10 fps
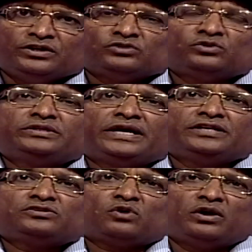So that
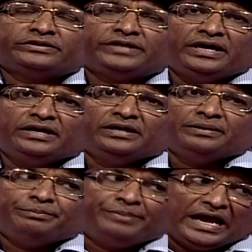is called the
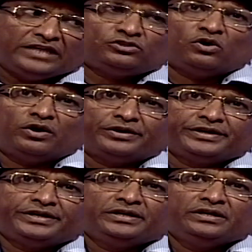batch
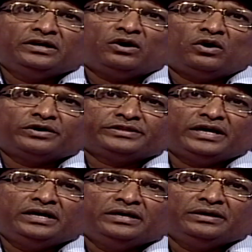ordering or
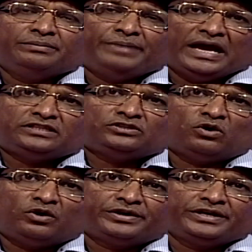the batch
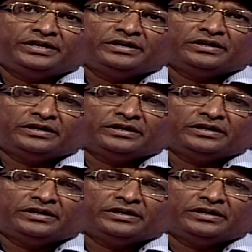ordering,